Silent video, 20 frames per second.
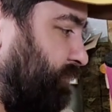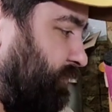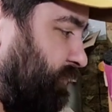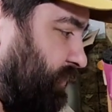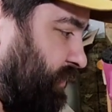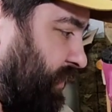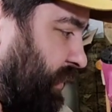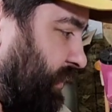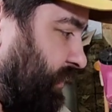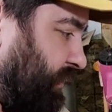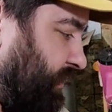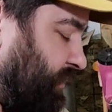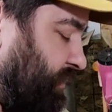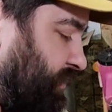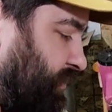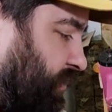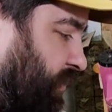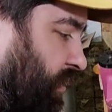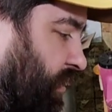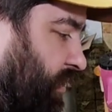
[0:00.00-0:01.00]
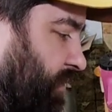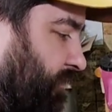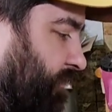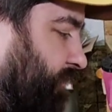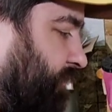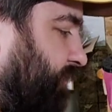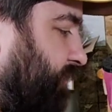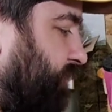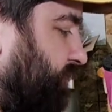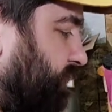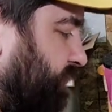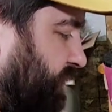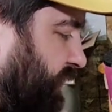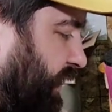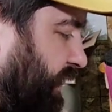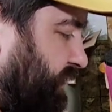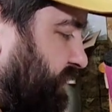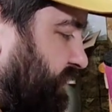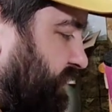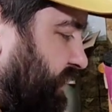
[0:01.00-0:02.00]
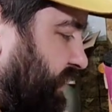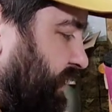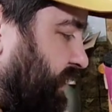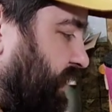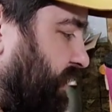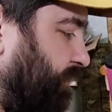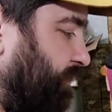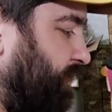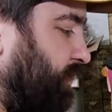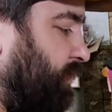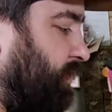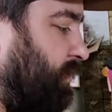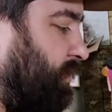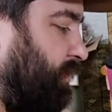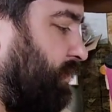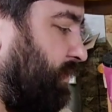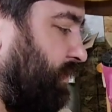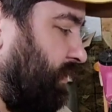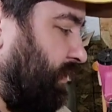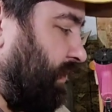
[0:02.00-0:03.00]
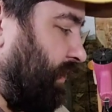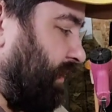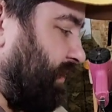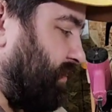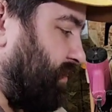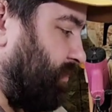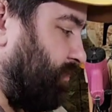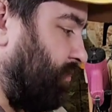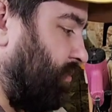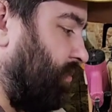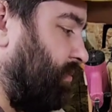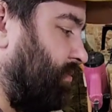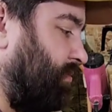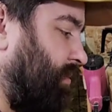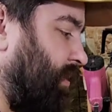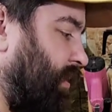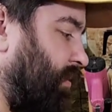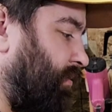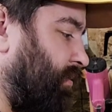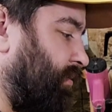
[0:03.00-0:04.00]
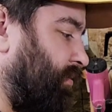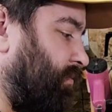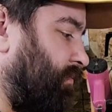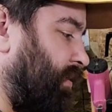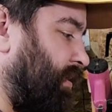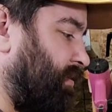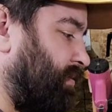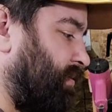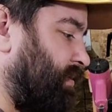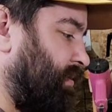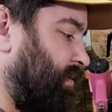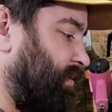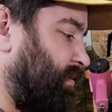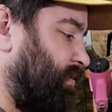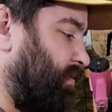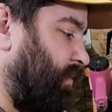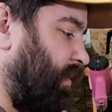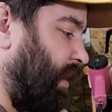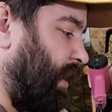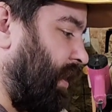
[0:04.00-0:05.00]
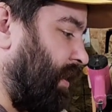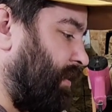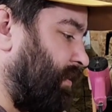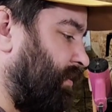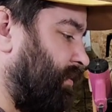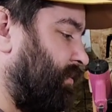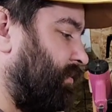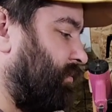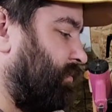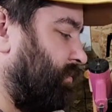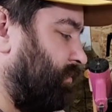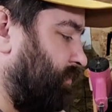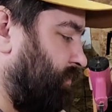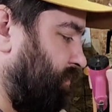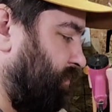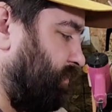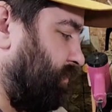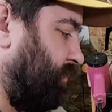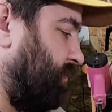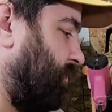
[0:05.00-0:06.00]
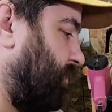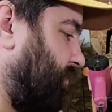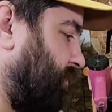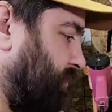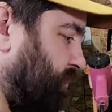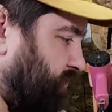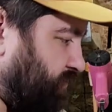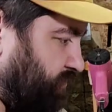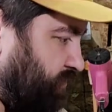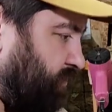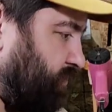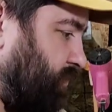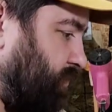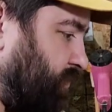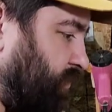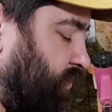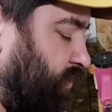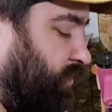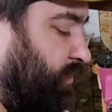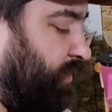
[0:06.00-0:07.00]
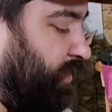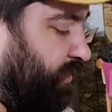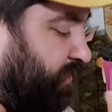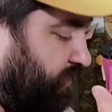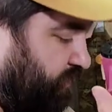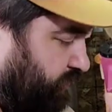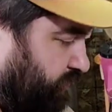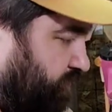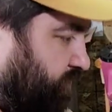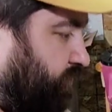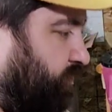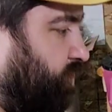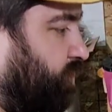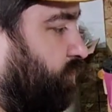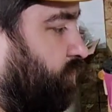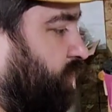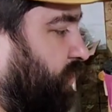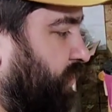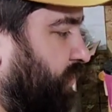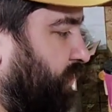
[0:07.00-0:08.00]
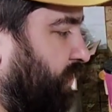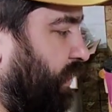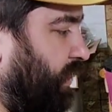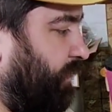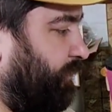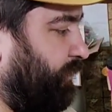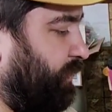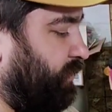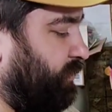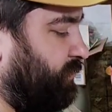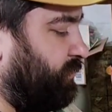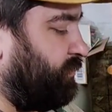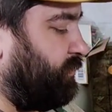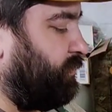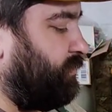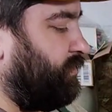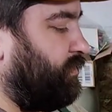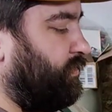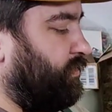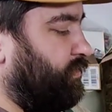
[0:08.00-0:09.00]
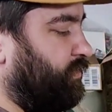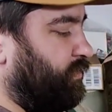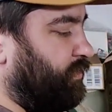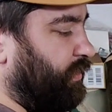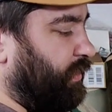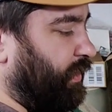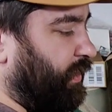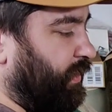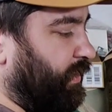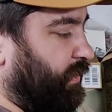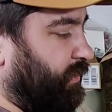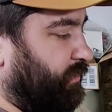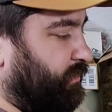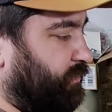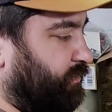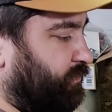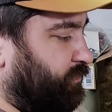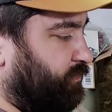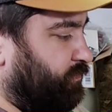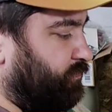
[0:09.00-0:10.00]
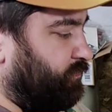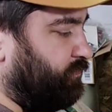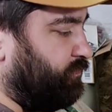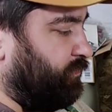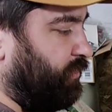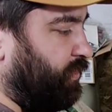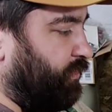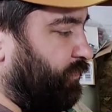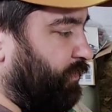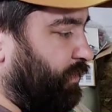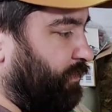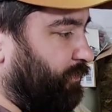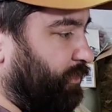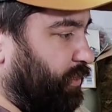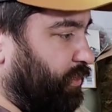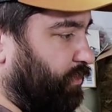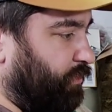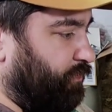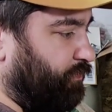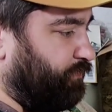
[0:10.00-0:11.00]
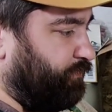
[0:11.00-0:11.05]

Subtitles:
Take this off, that's set up, get some glue down in the rest of this crack, glue it, reclamp it, and away we go.